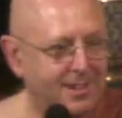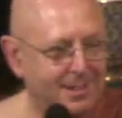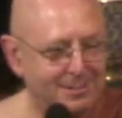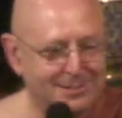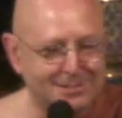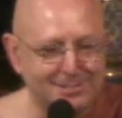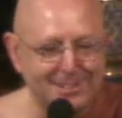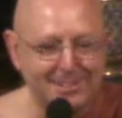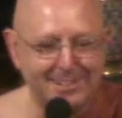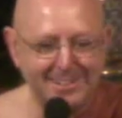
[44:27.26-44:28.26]
it was
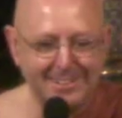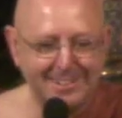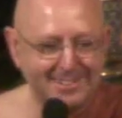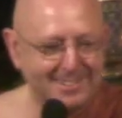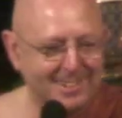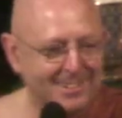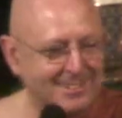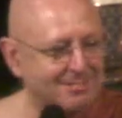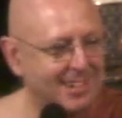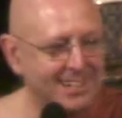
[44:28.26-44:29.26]
true. And
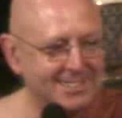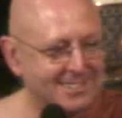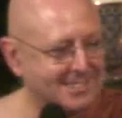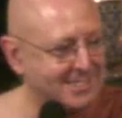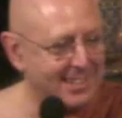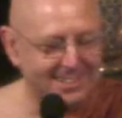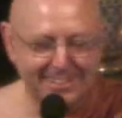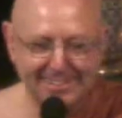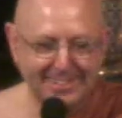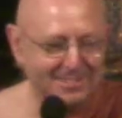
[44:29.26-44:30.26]
this ranger said,
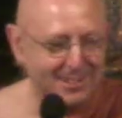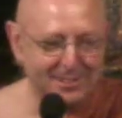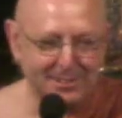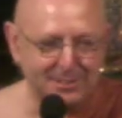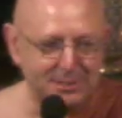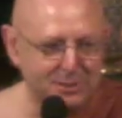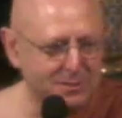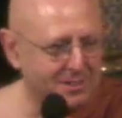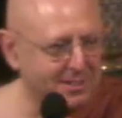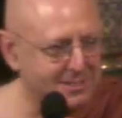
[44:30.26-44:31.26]
Did you
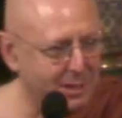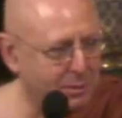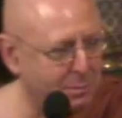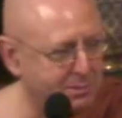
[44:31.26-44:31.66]
guys know I was